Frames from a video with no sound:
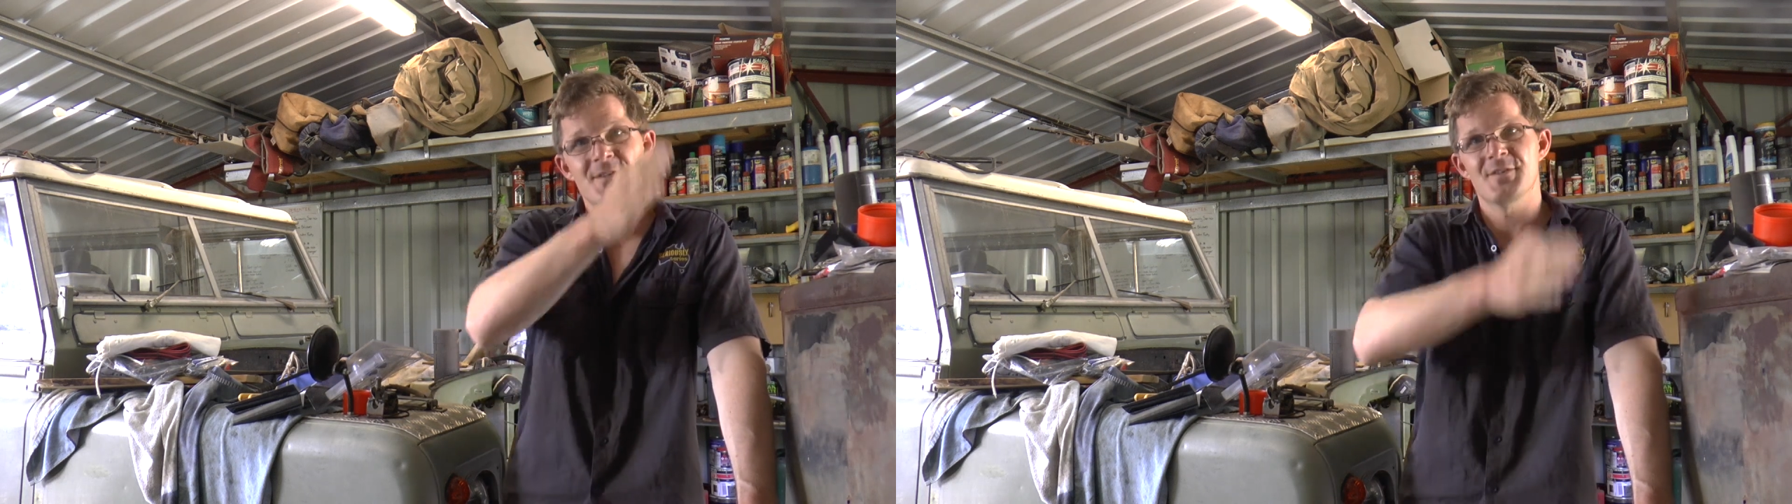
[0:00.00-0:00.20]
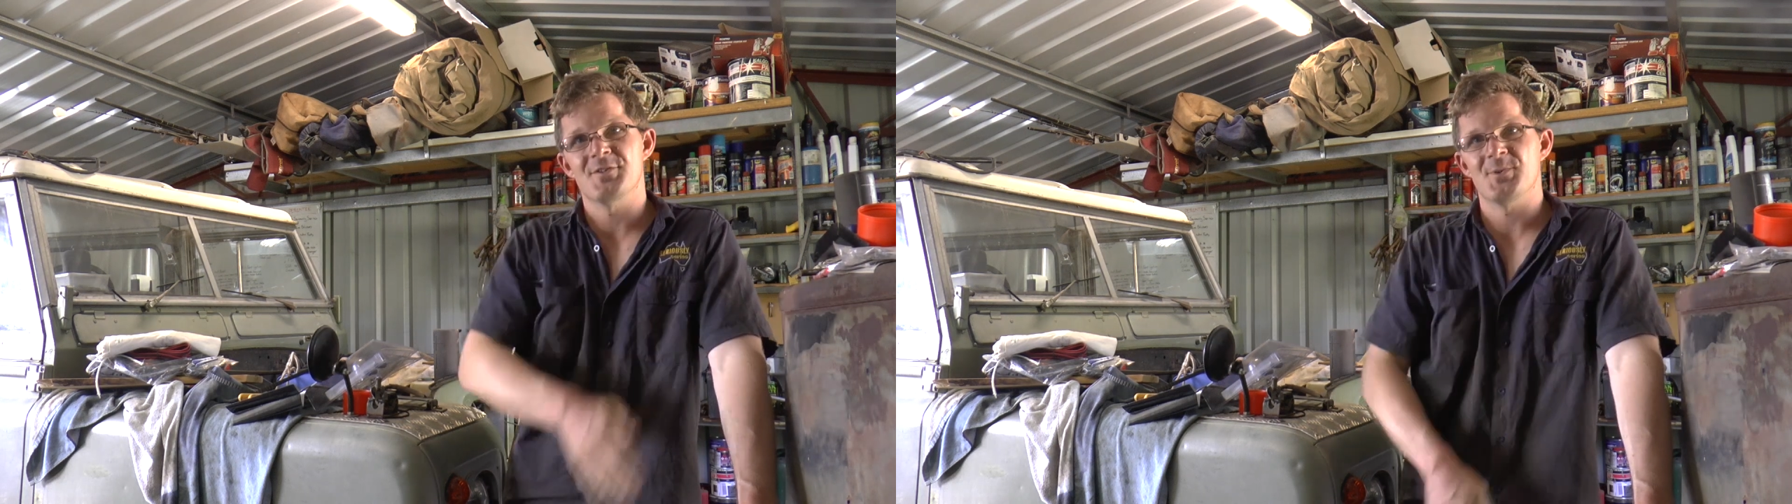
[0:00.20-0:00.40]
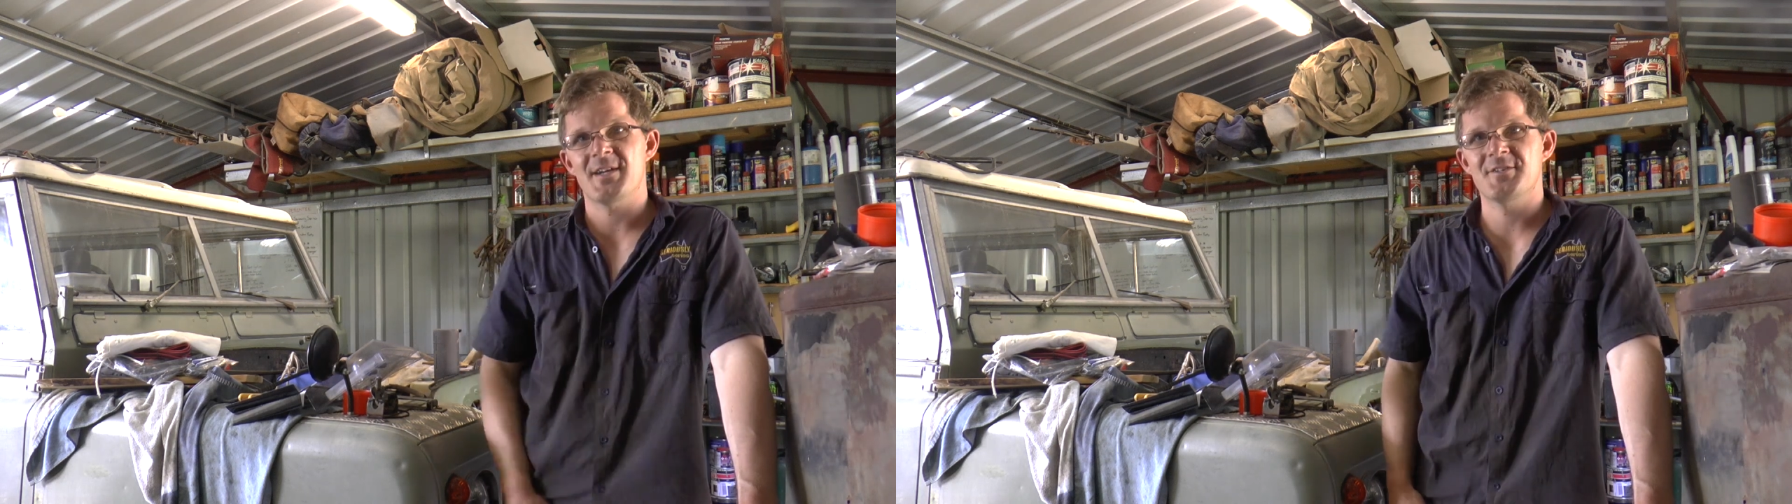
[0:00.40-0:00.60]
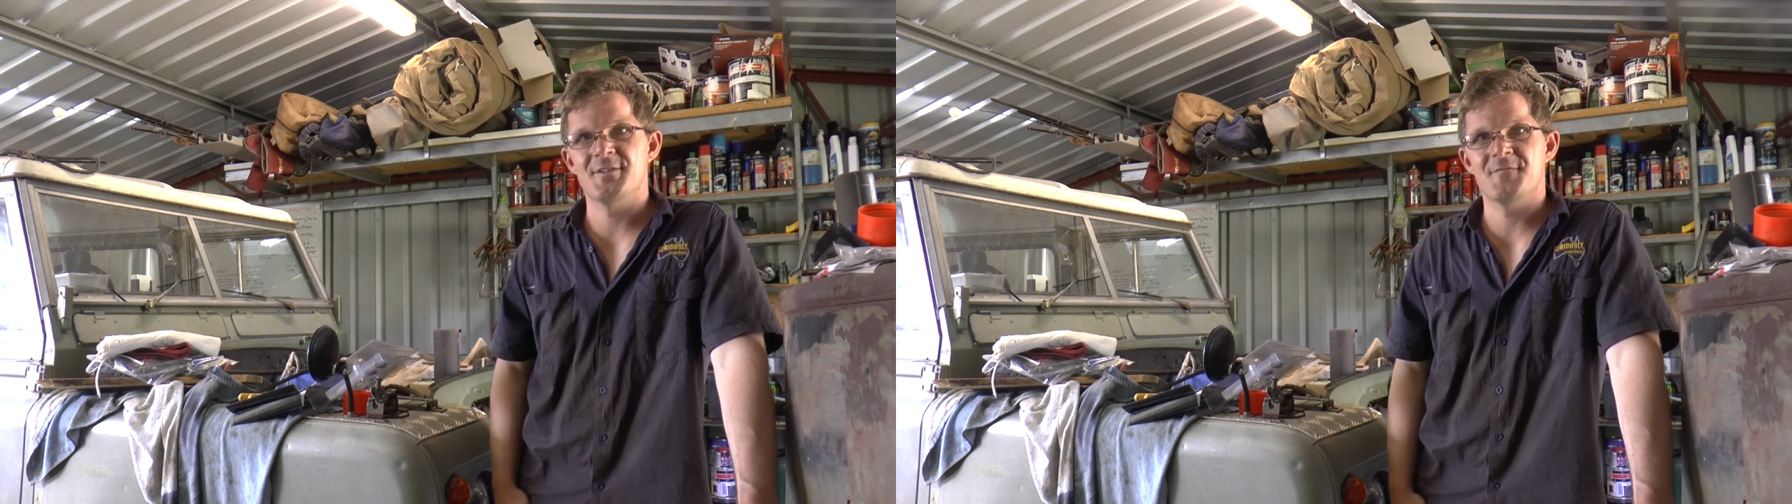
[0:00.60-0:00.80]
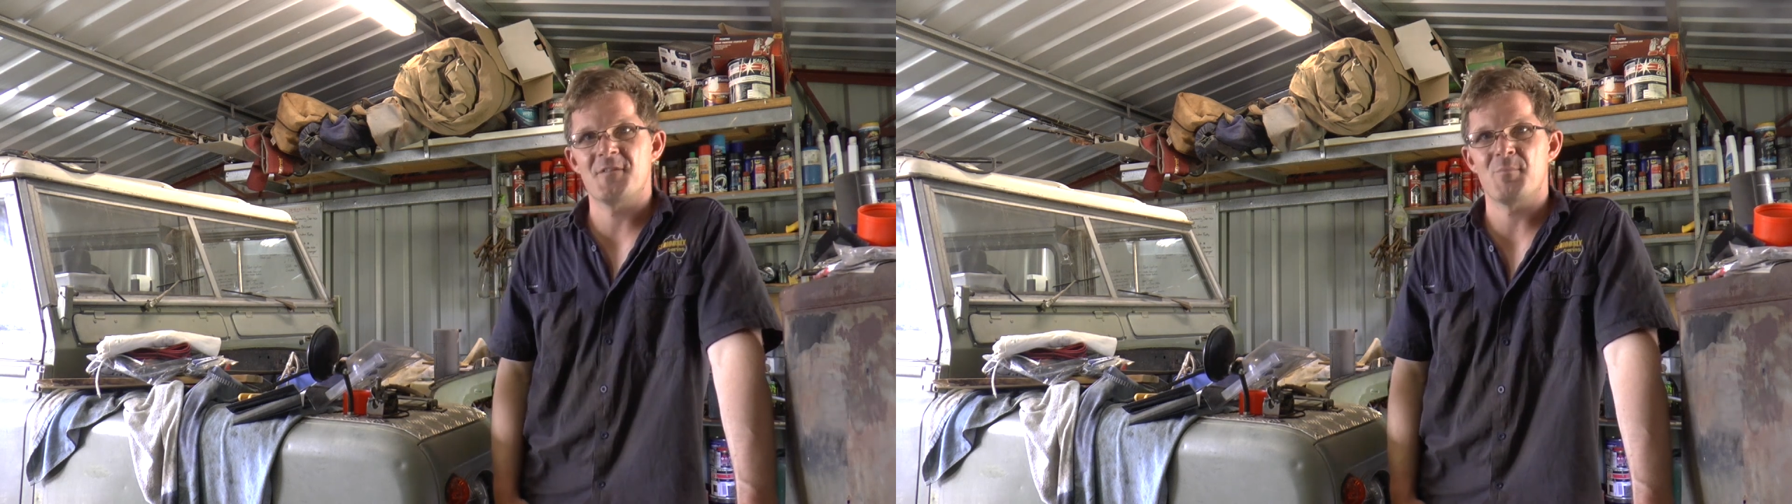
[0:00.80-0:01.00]
in the
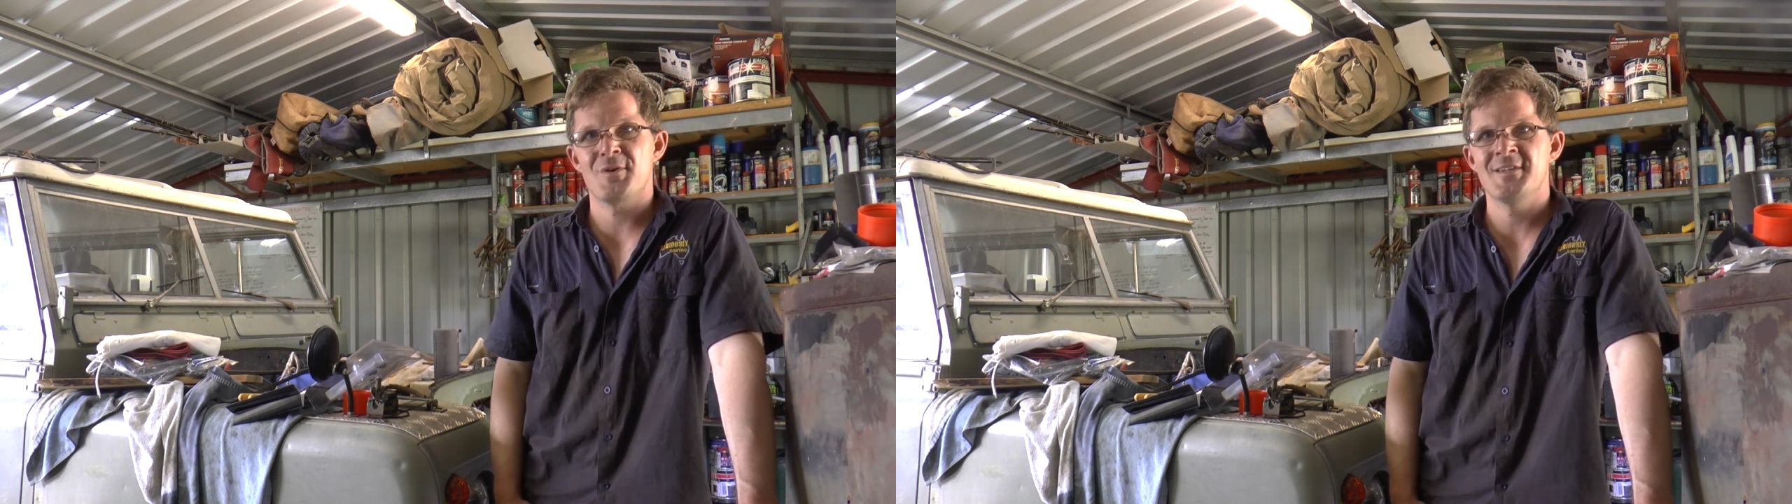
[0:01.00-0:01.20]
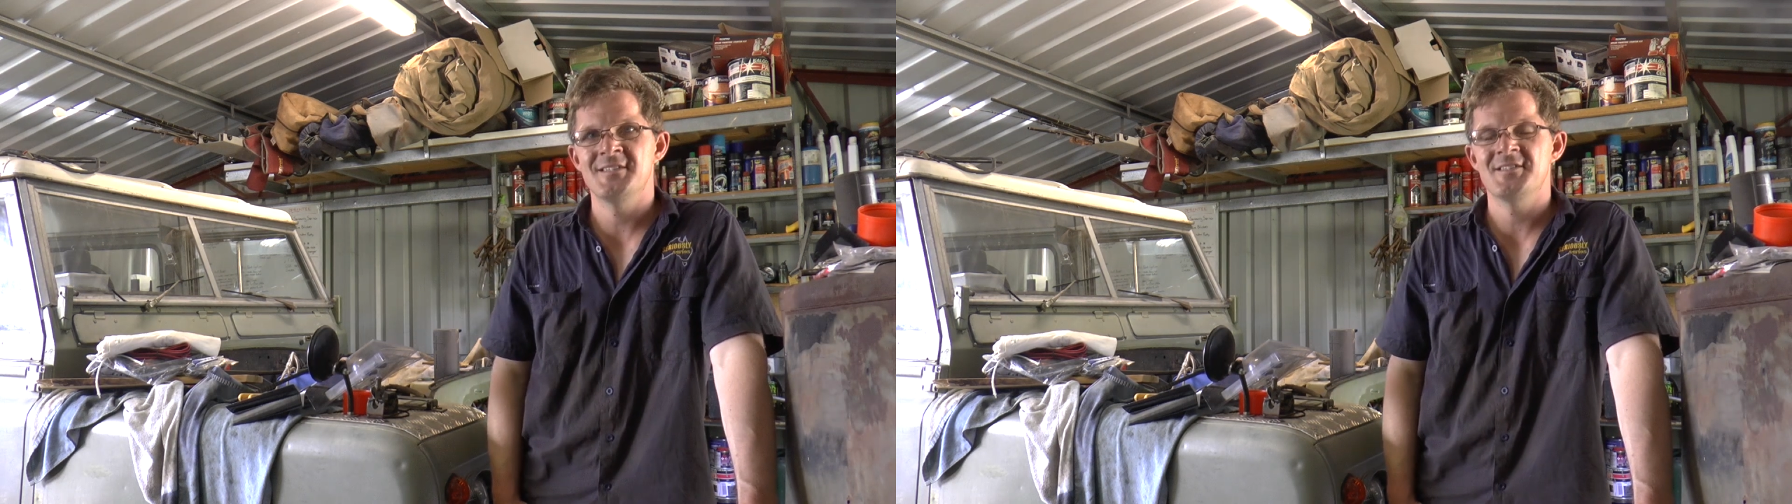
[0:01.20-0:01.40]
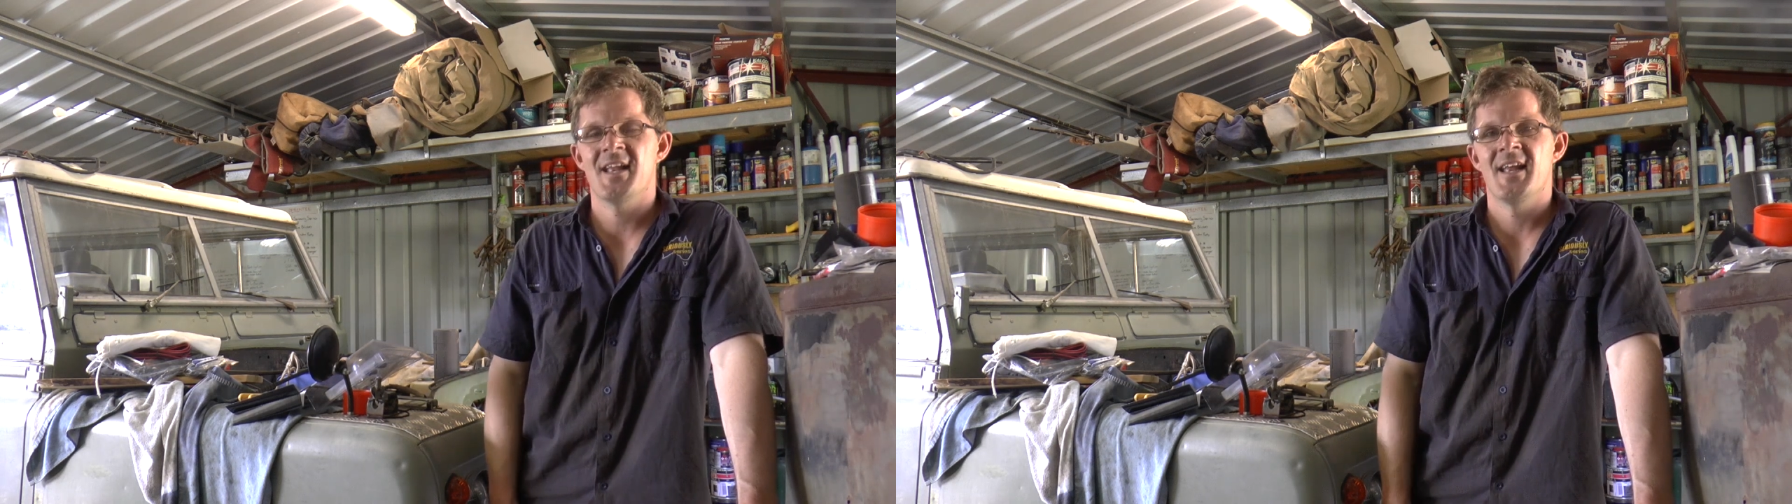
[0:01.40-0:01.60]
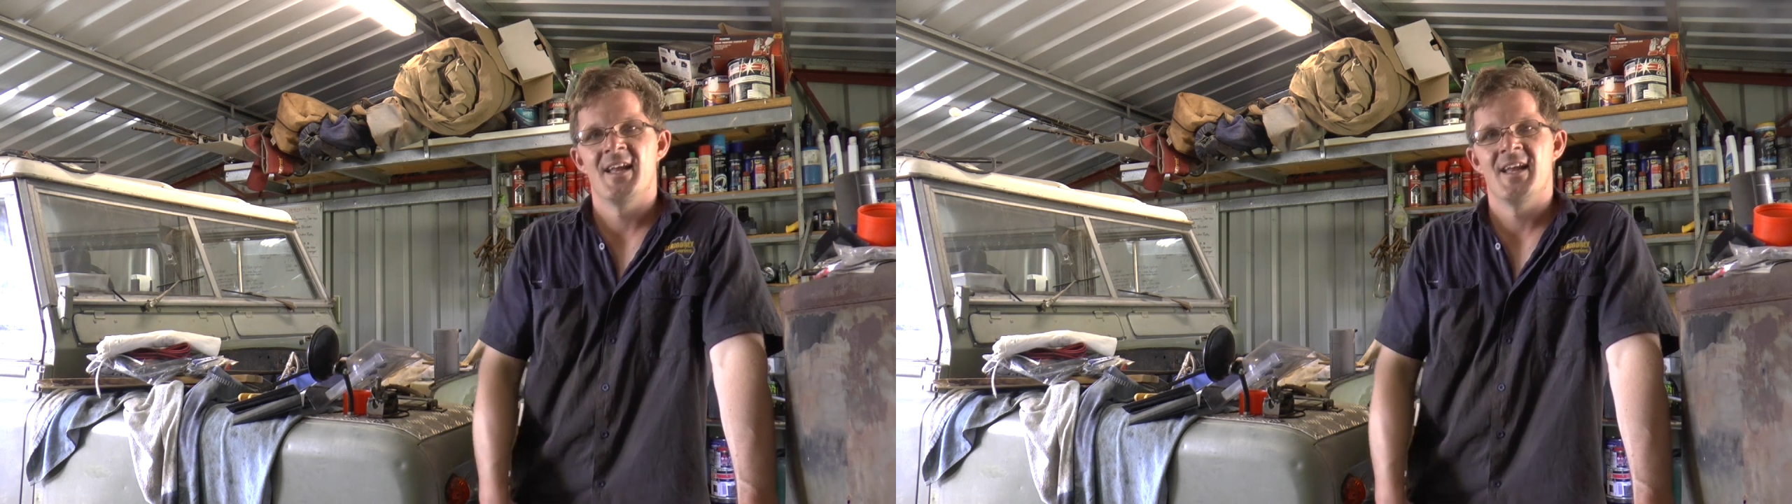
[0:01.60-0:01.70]
direction of the breeze,